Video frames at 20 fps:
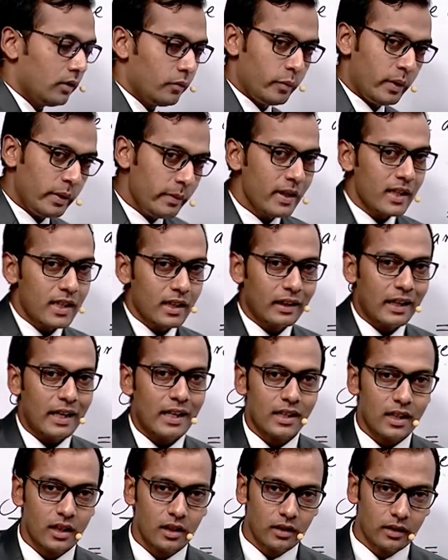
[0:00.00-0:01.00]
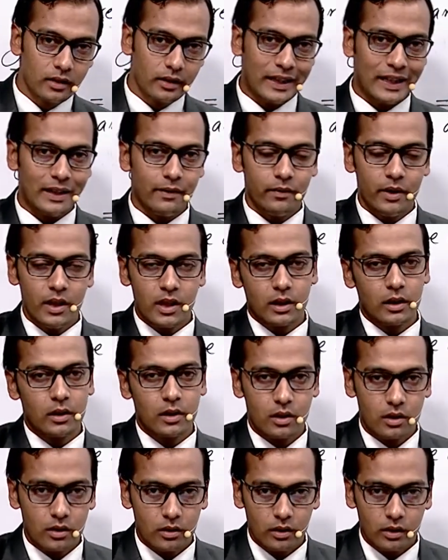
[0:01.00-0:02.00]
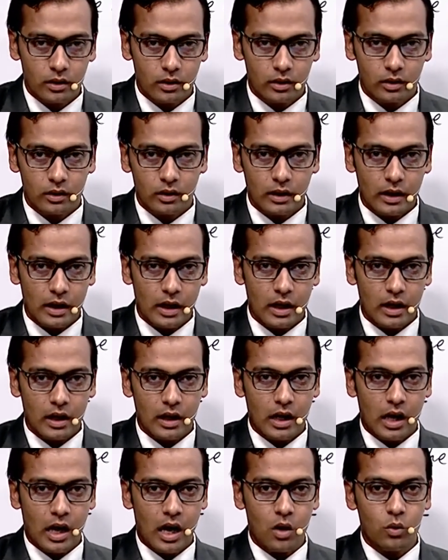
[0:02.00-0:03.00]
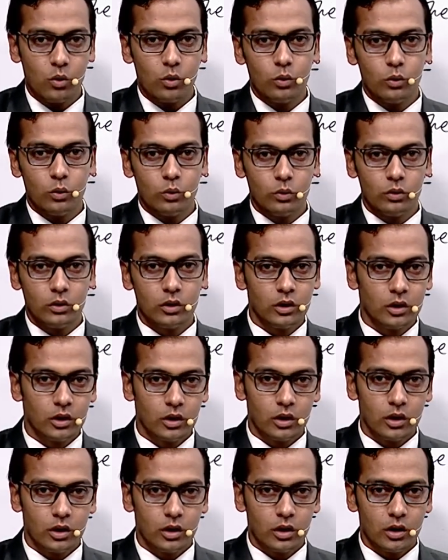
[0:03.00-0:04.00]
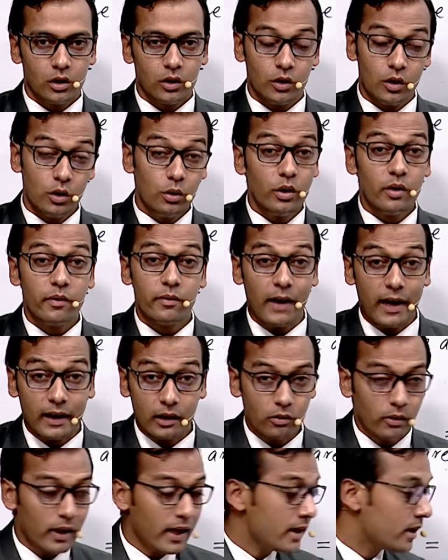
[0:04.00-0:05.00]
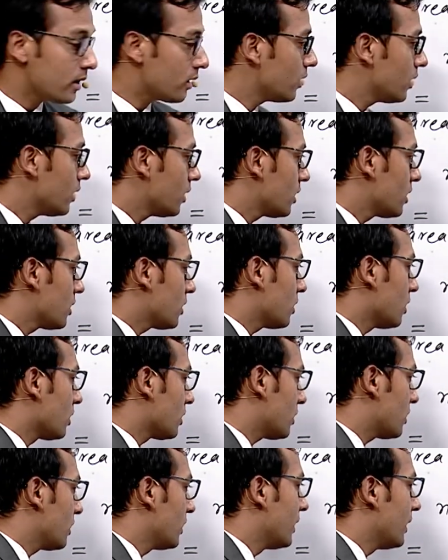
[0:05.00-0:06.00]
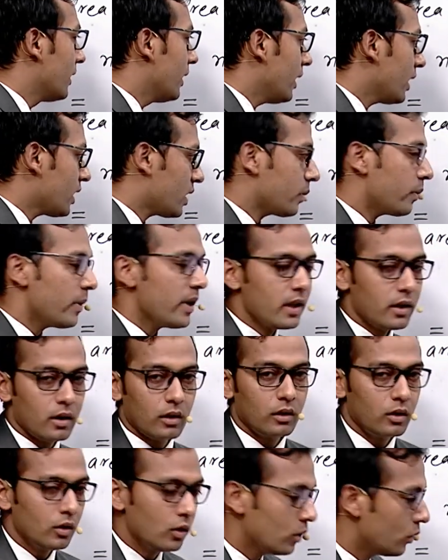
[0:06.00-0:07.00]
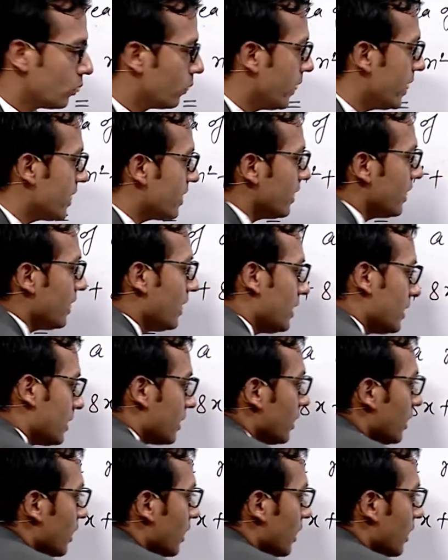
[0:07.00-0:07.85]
previous class, I have discussed how do we factorize such expression which is